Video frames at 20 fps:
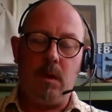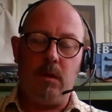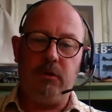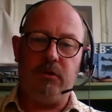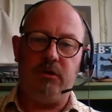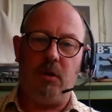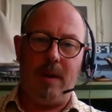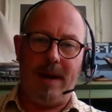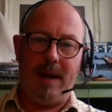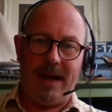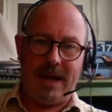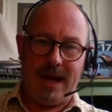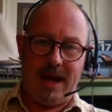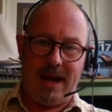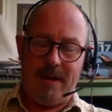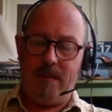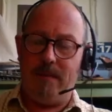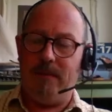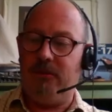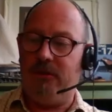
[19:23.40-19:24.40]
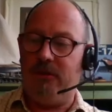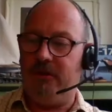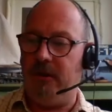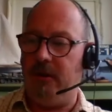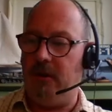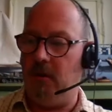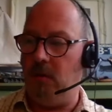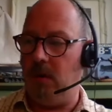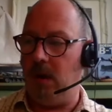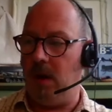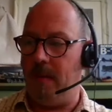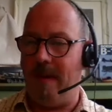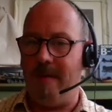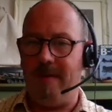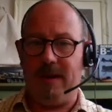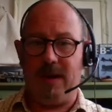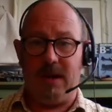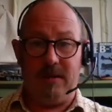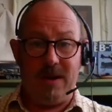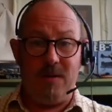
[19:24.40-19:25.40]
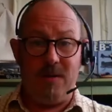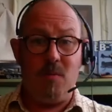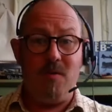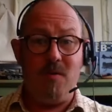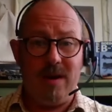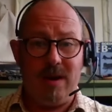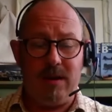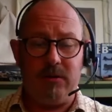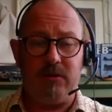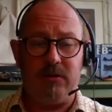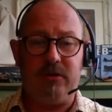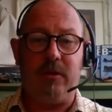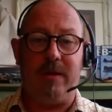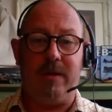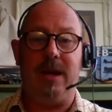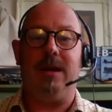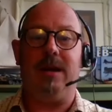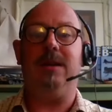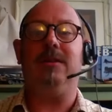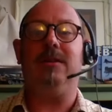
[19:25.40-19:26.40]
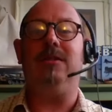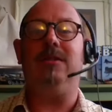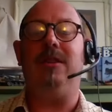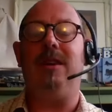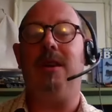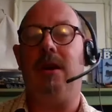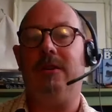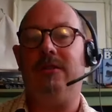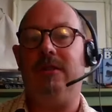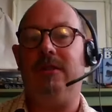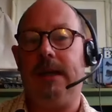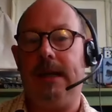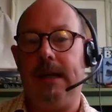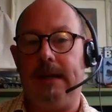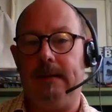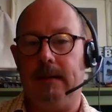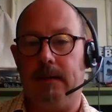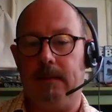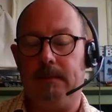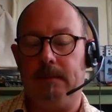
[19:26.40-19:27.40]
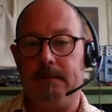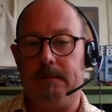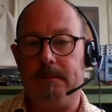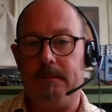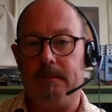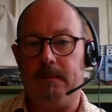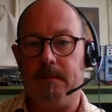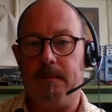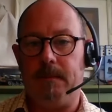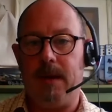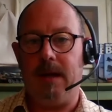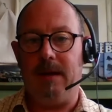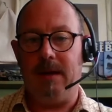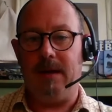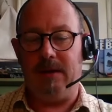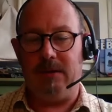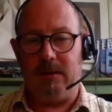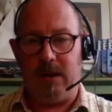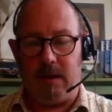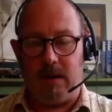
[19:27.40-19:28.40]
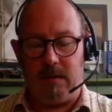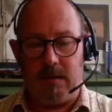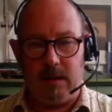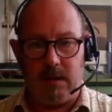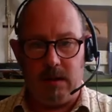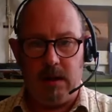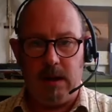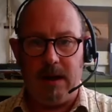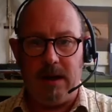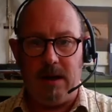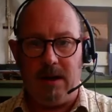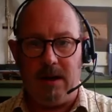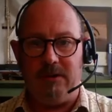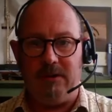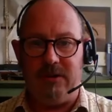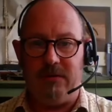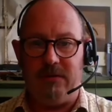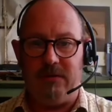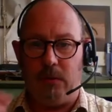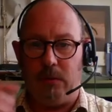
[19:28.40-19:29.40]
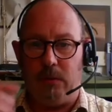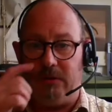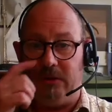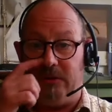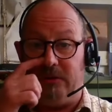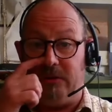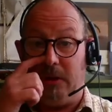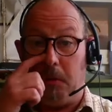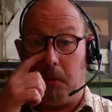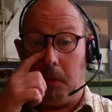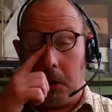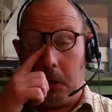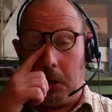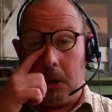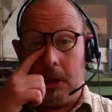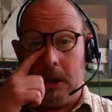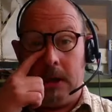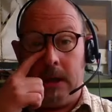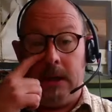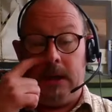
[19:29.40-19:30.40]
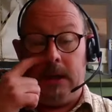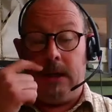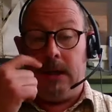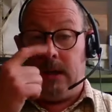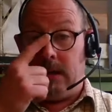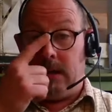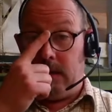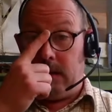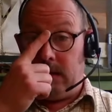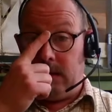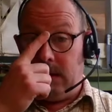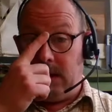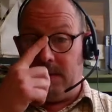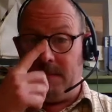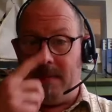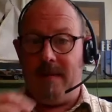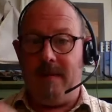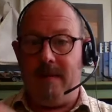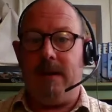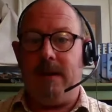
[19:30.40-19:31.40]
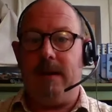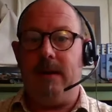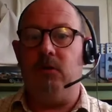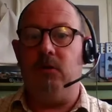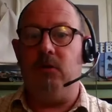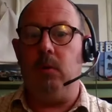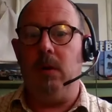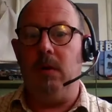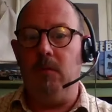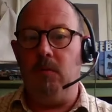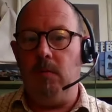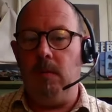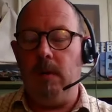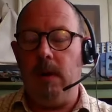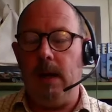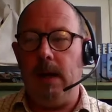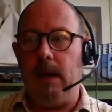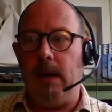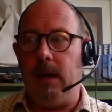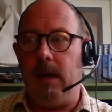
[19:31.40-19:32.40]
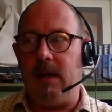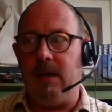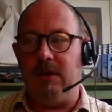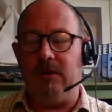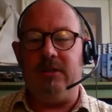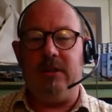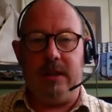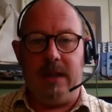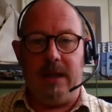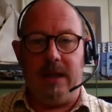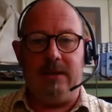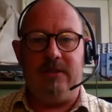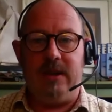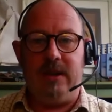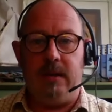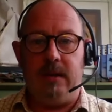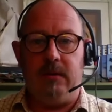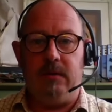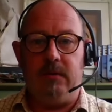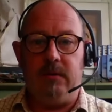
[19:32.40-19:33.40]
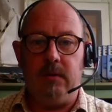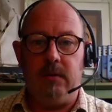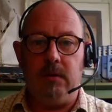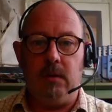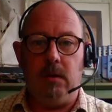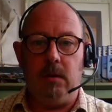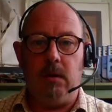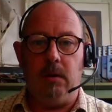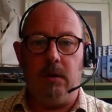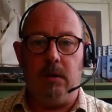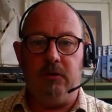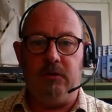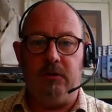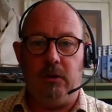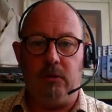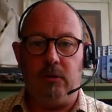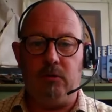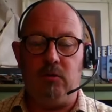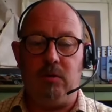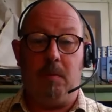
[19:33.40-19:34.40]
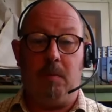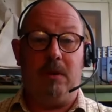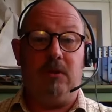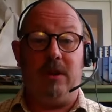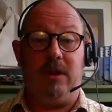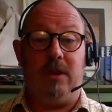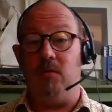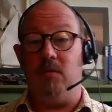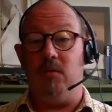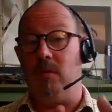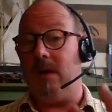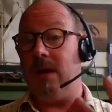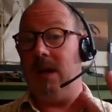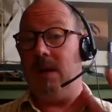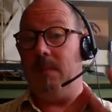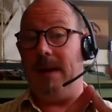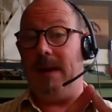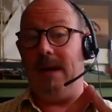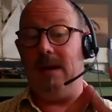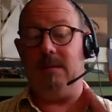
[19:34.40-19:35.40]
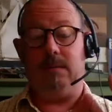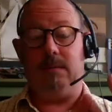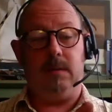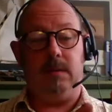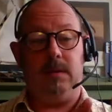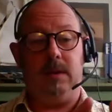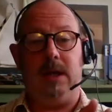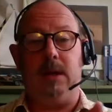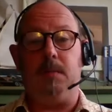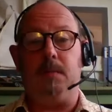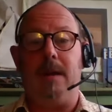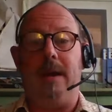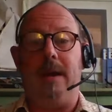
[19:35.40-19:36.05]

So when it came to America, they were, sorry, to the United Kingdom, I think, you know, in early nineteen forty-two, the Americans were really cutting their teeth on a doctrine which they'd written about and they'd